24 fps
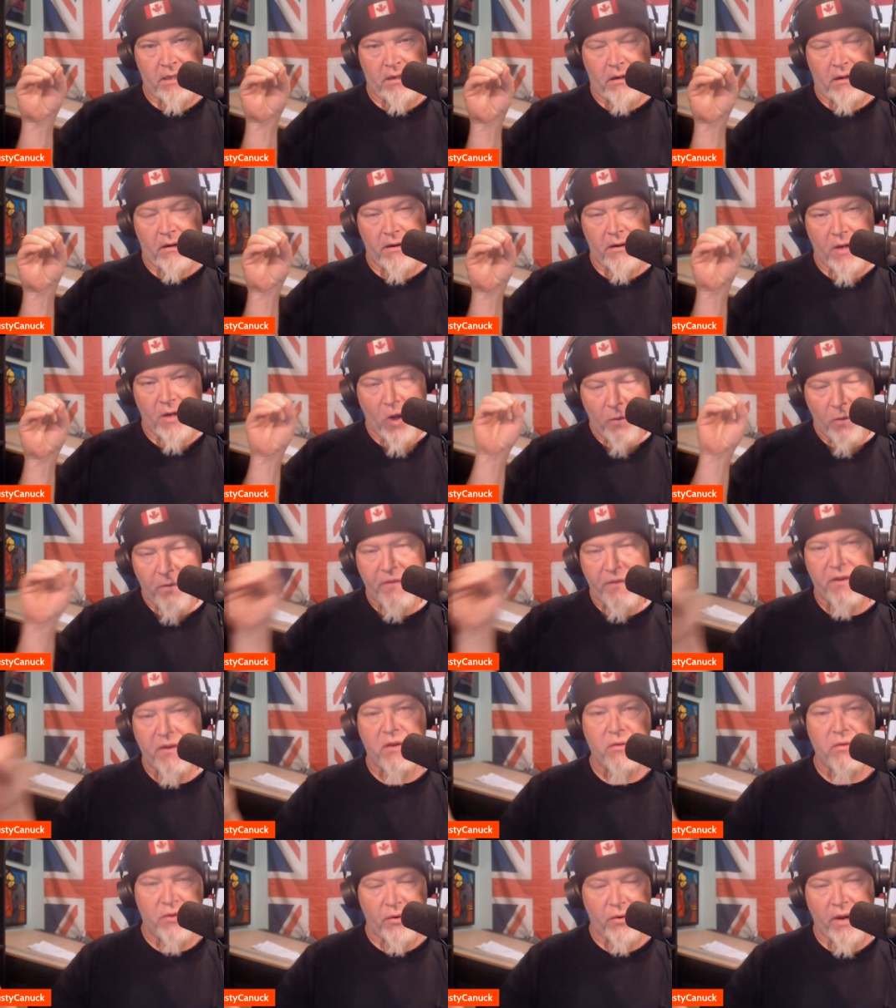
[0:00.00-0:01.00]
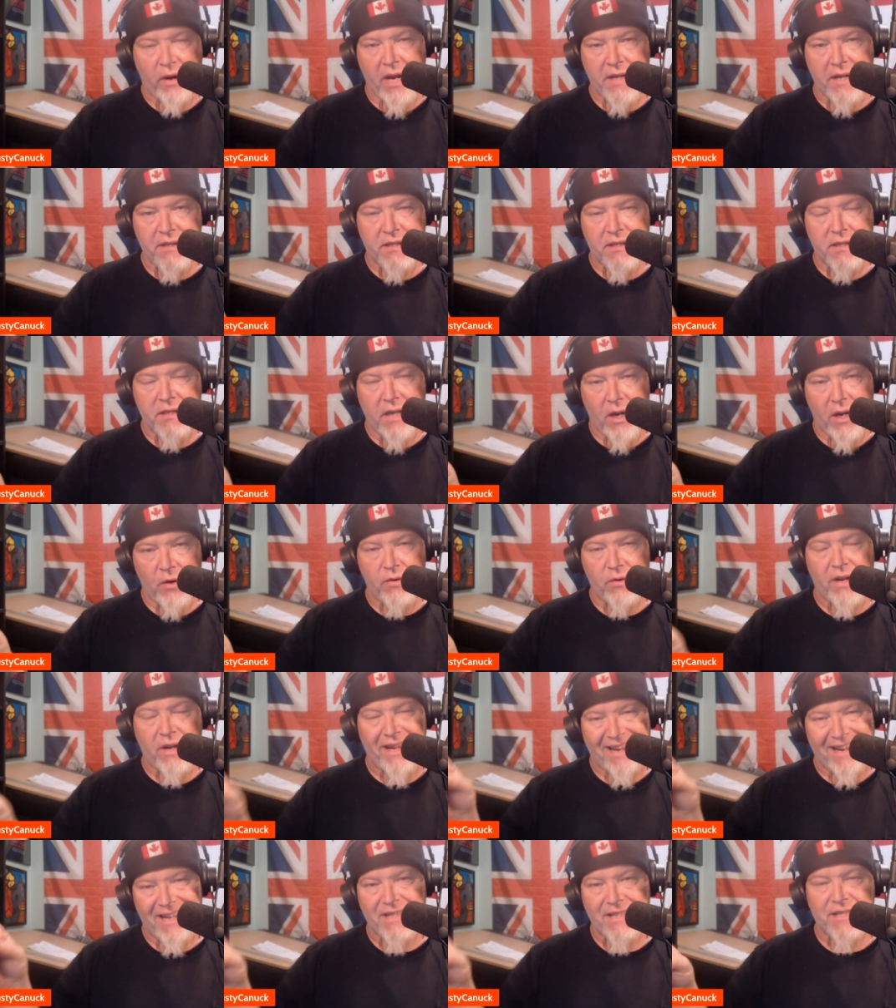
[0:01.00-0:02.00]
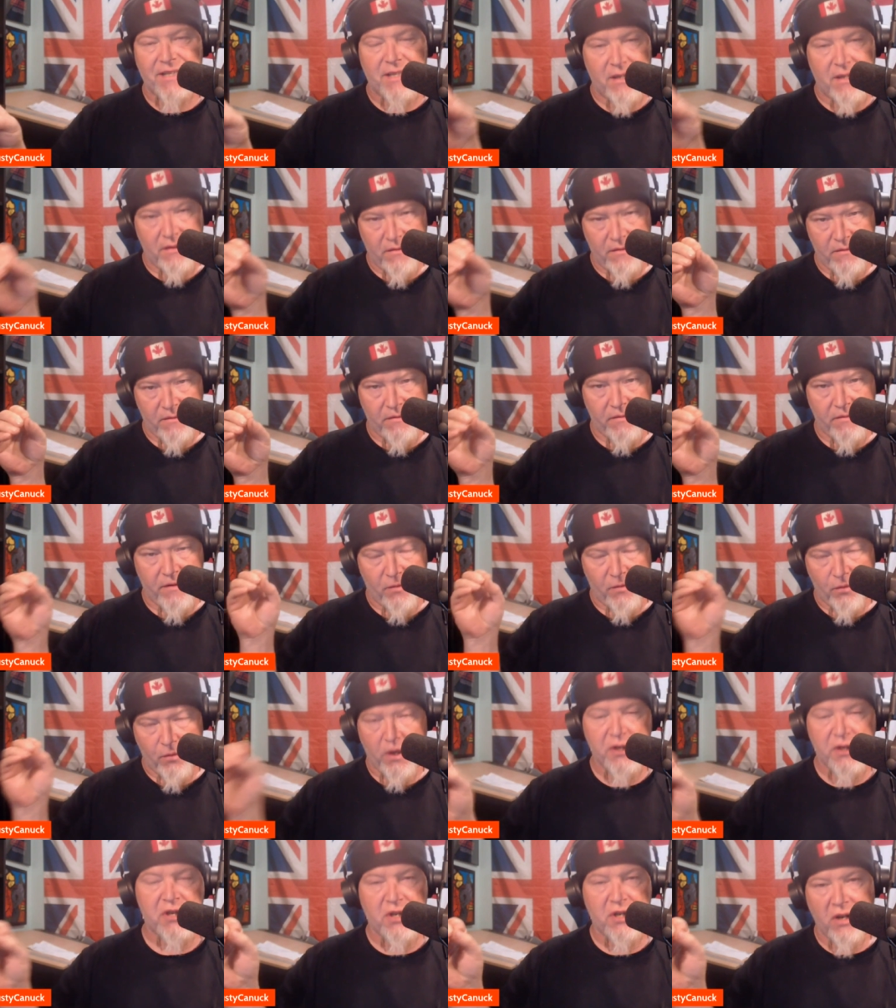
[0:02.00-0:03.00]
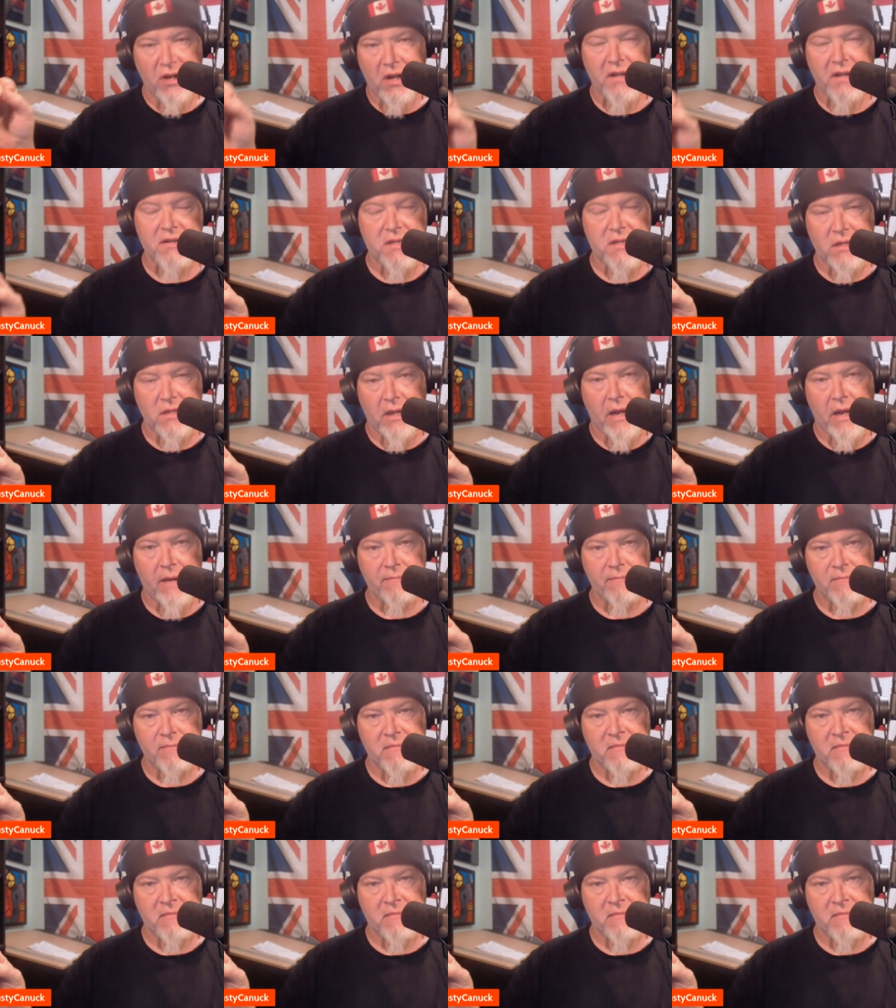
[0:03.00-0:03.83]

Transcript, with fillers: on helping the Ukraines out against the Russian onslaught,